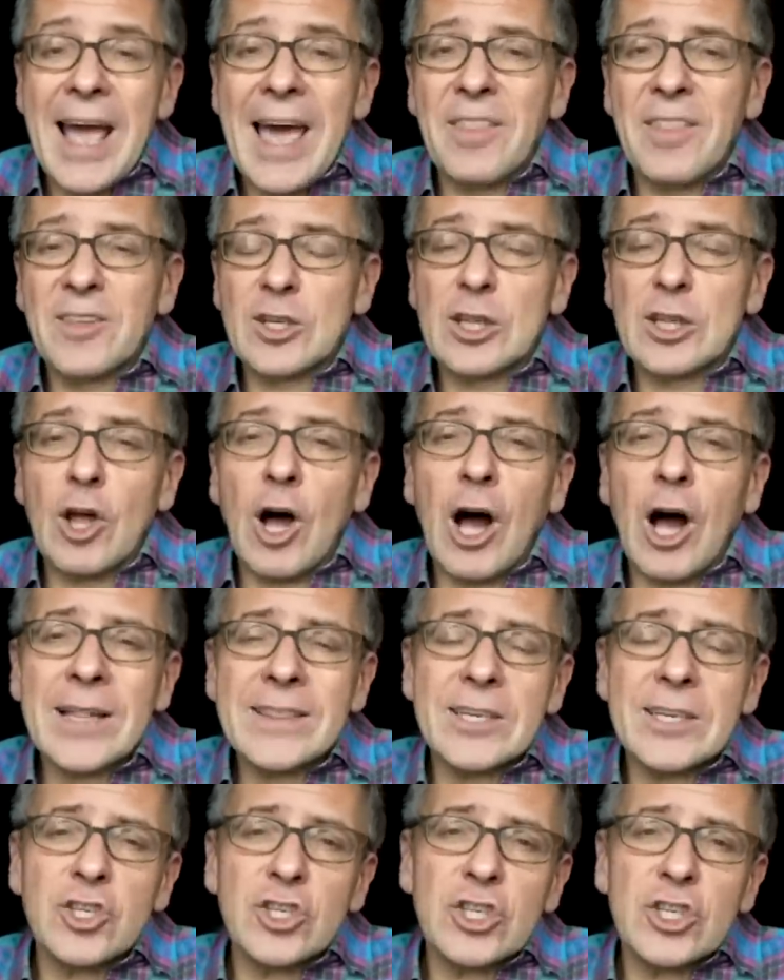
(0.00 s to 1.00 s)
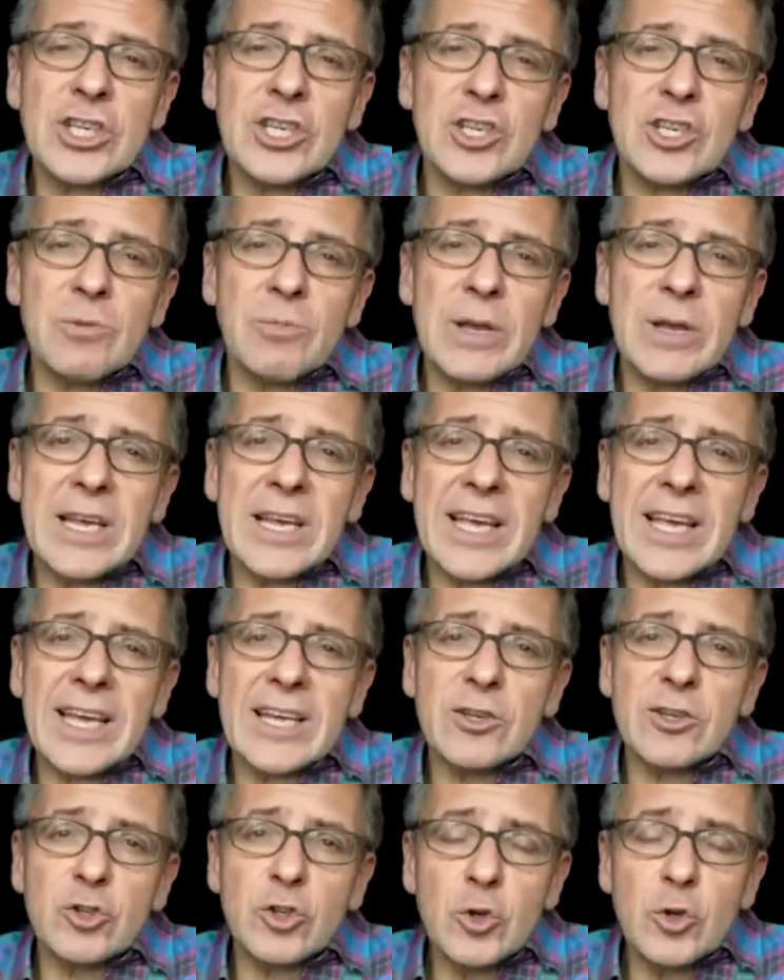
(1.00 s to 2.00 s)
And there's a lot that Xi Jinping
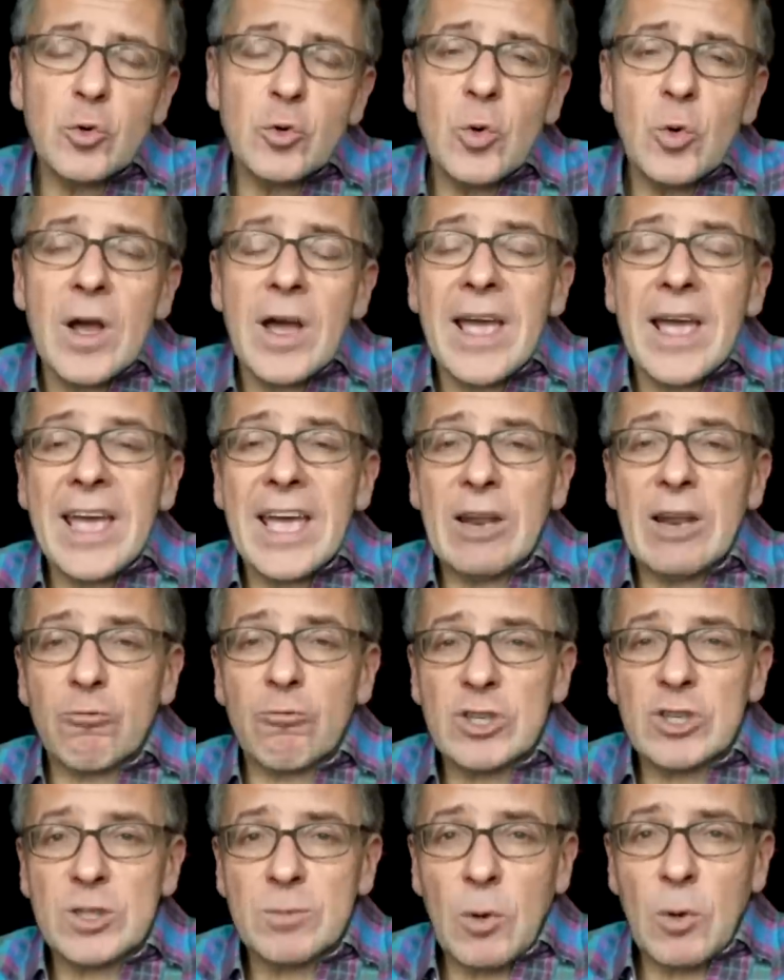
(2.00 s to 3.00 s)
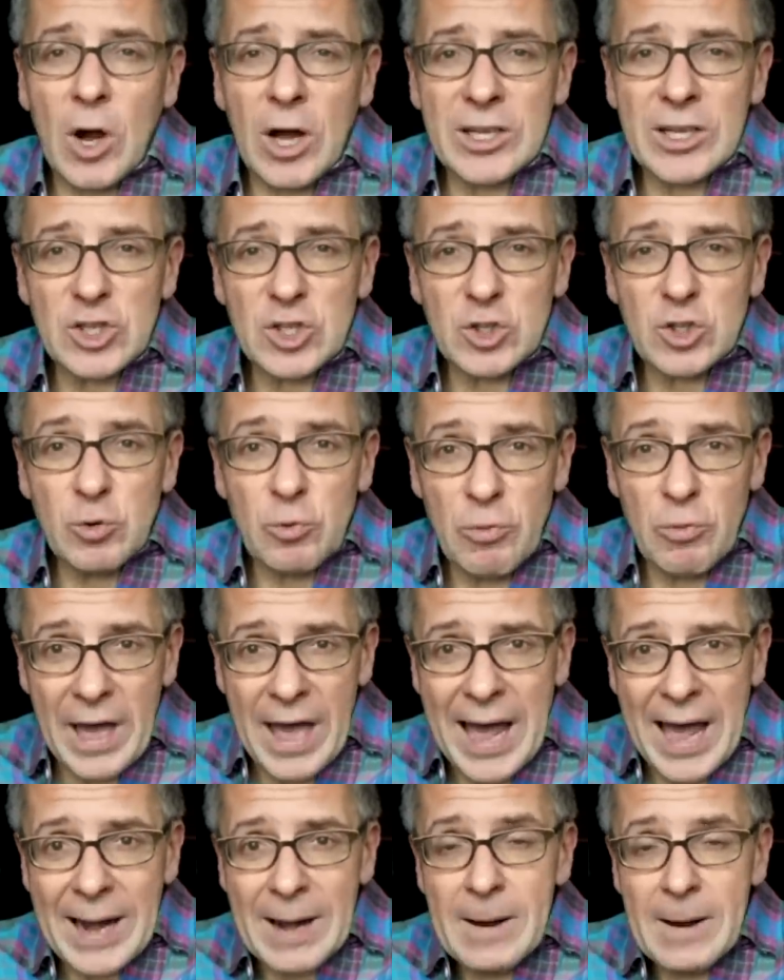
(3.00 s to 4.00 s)
can do in response to
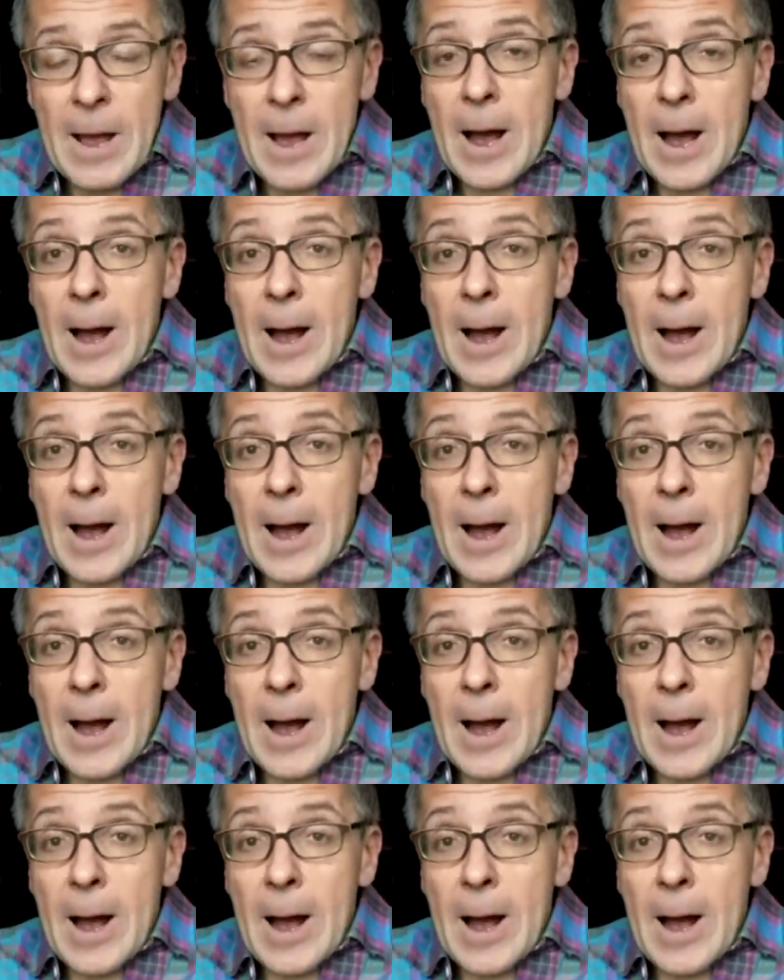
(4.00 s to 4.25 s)
that.